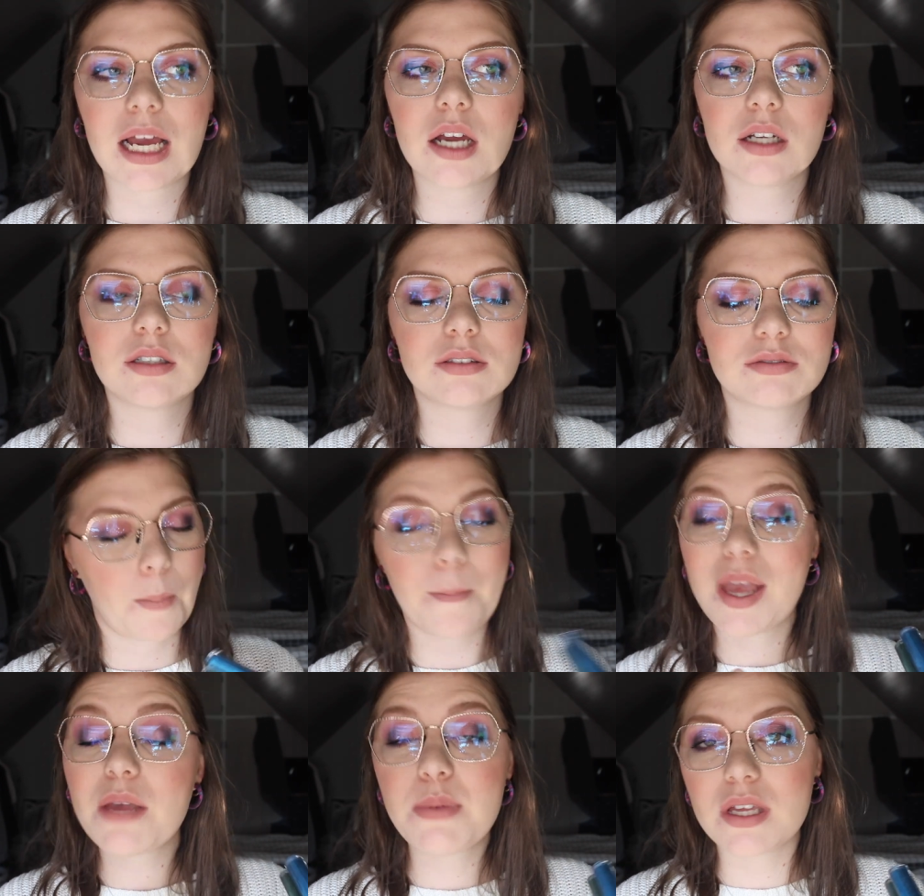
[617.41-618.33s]
I
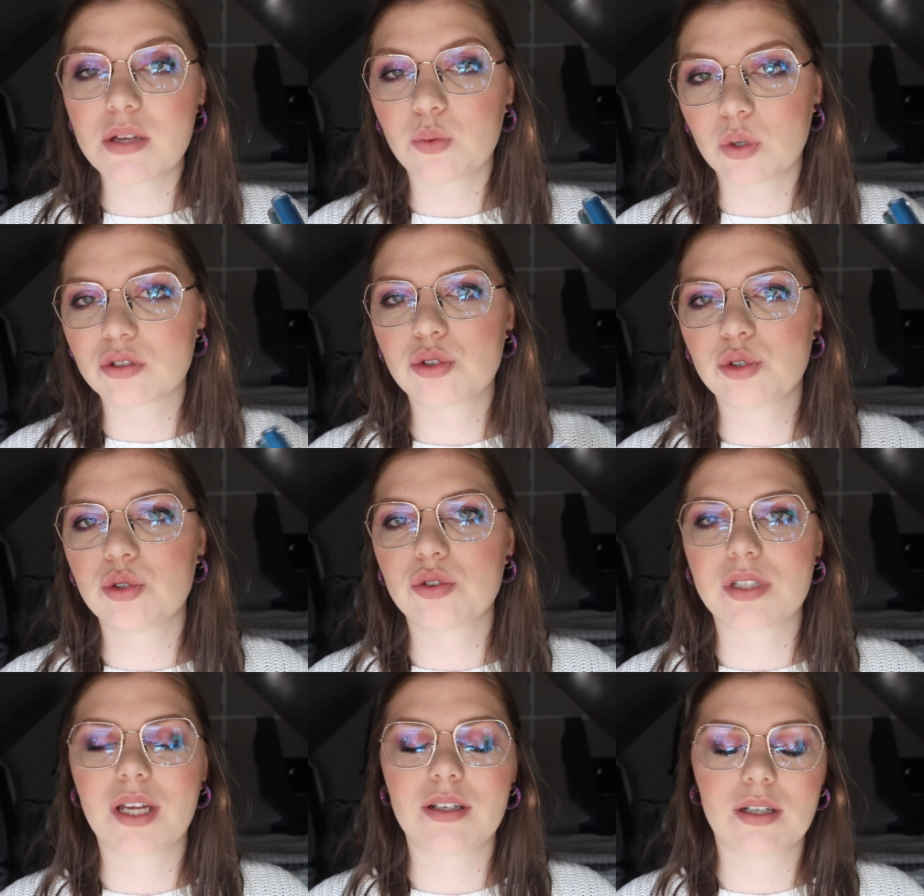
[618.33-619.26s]
maybe want to
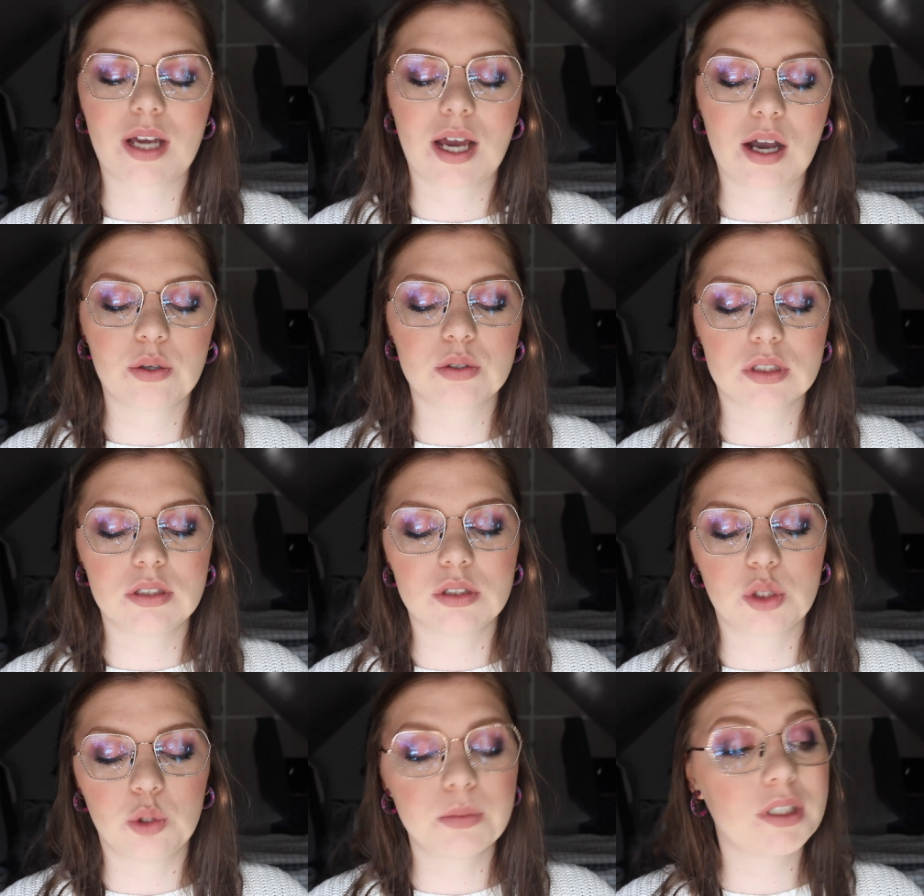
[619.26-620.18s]
use that out in
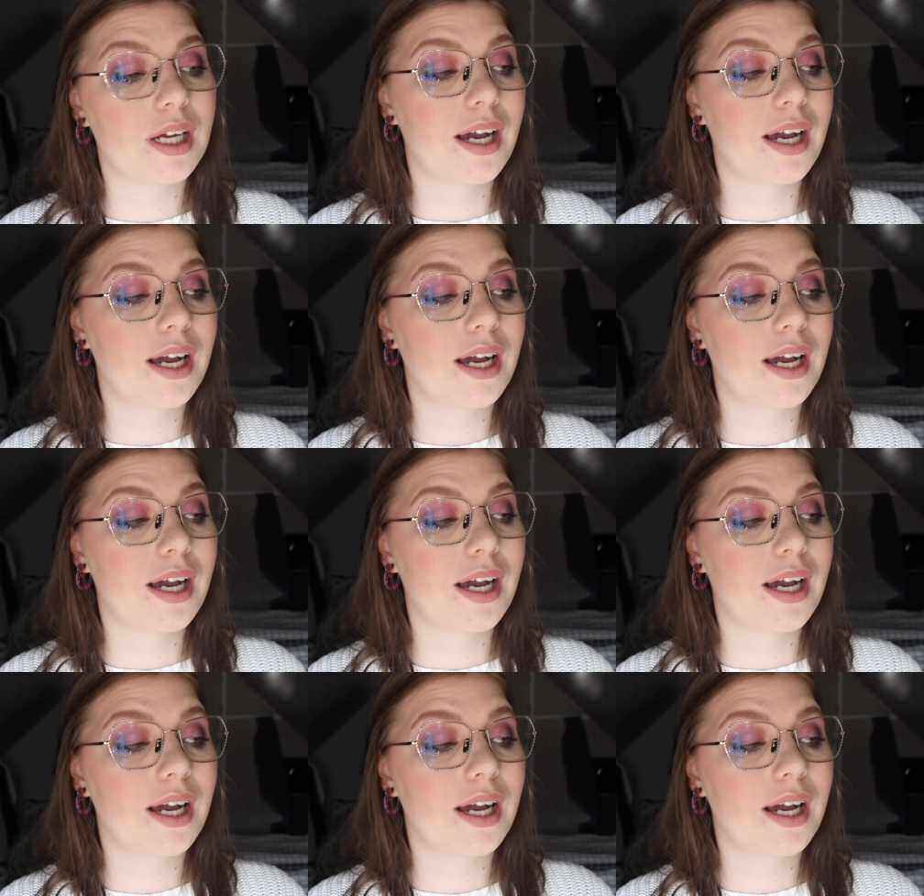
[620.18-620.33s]
the open.